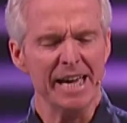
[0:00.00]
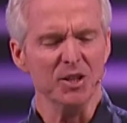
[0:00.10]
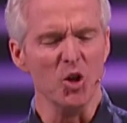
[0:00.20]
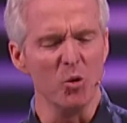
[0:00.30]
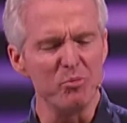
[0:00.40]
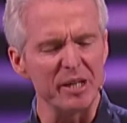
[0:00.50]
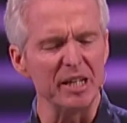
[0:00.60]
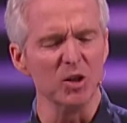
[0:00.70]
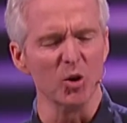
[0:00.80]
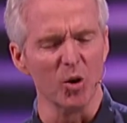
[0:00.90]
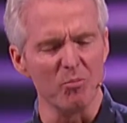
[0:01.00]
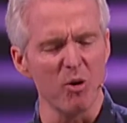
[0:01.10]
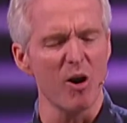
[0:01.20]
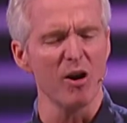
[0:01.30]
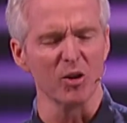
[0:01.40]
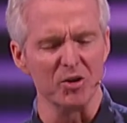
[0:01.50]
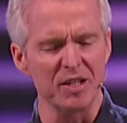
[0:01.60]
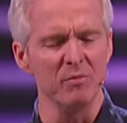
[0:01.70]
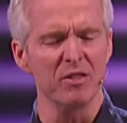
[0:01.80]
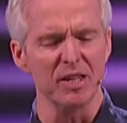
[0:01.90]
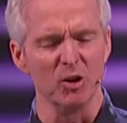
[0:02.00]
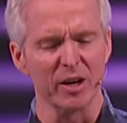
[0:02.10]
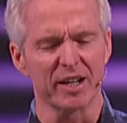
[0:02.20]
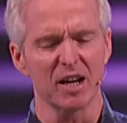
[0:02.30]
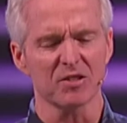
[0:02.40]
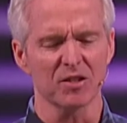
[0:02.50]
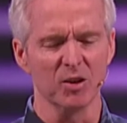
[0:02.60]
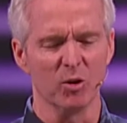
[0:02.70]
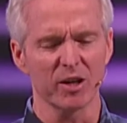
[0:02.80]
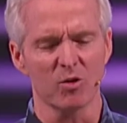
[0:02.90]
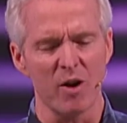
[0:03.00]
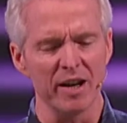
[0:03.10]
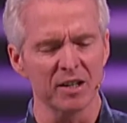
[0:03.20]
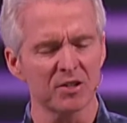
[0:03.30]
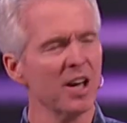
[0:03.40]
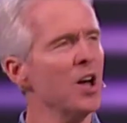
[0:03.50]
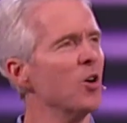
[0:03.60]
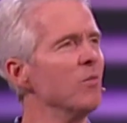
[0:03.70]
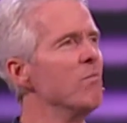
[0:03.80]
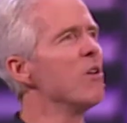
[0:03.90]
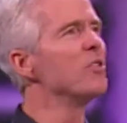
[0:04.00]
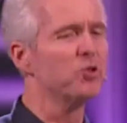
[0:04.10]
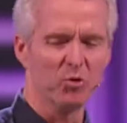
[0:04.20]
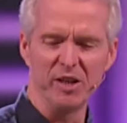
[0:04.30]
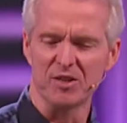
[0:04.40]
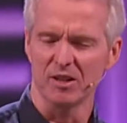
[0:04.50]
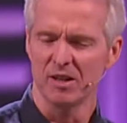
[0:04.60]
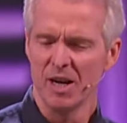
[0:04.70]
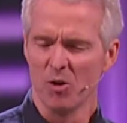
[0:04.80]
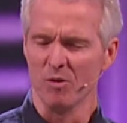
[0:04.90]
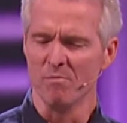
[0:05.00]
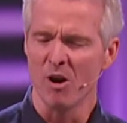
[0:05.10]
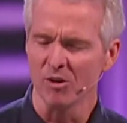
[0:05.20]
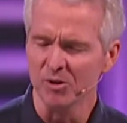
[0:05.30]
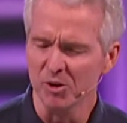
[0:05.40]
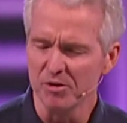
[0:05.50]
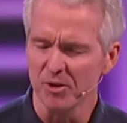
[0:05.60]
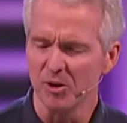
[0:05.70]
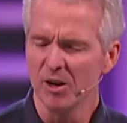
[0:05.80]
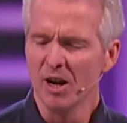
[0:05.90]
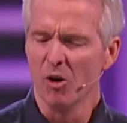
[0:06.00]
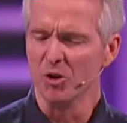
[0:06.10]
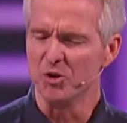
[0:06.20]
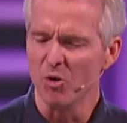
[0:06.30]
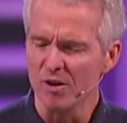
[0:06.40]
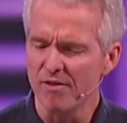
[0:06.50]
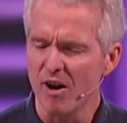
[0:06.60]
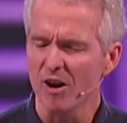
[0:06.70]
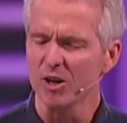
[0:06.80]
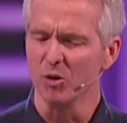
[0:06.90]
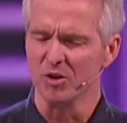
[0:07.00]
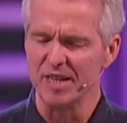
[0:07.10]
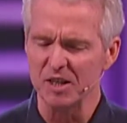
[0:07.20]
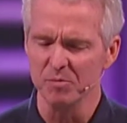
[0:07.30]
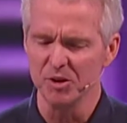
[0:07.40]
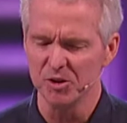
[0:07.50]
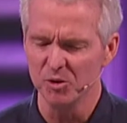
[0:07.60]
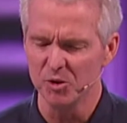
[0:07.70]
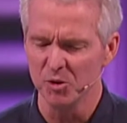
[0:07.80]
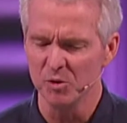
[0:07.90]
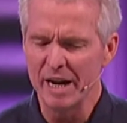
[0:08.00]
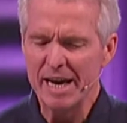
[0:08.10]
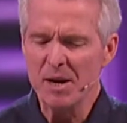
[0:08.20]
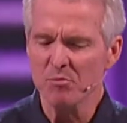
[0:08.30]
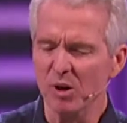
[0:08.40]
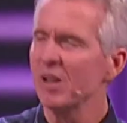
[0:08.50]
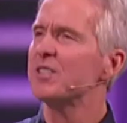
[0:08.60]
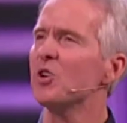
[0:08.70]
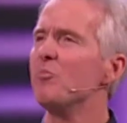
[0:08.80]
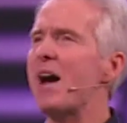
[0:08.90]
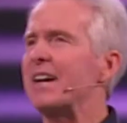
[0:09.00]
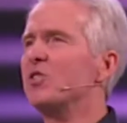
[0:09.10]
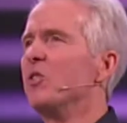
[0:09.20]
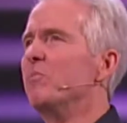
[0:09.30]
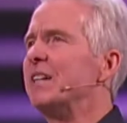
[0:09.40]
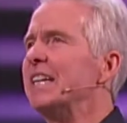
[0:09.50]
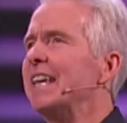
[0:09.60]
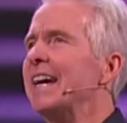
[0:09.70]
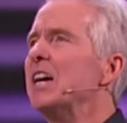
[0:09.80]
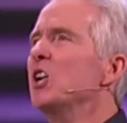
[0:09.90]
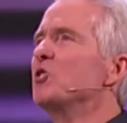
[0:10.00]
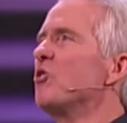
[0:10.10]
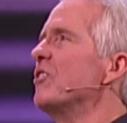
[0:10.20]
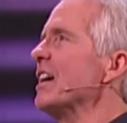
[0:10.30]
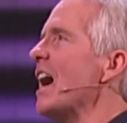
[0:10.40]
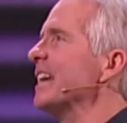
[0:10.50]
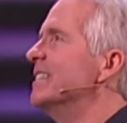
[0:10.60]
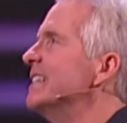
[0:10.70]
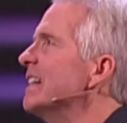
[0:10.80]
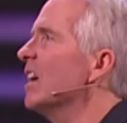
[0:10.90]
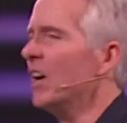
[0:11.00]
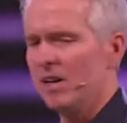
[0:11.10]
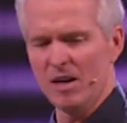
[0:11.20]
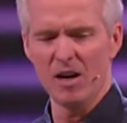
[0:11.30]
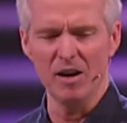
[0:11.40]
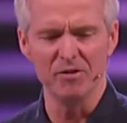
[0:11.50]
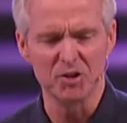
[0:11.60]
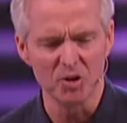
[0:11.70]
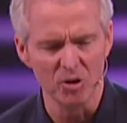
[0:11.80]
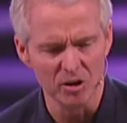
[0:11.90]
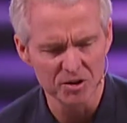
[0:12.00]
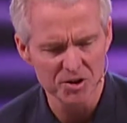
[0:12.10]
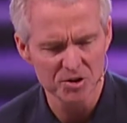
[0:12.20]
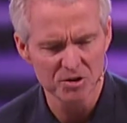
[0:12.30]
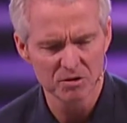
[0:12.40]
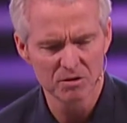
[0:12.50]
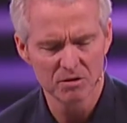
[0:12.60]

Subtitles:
no Peter or Paul or Timothy or Augustine or Aquinas or Mother Teresa or Martin Luther or Joan of Arc or Desmond Tutu. But let's go back to the beginning, to the idea of a church.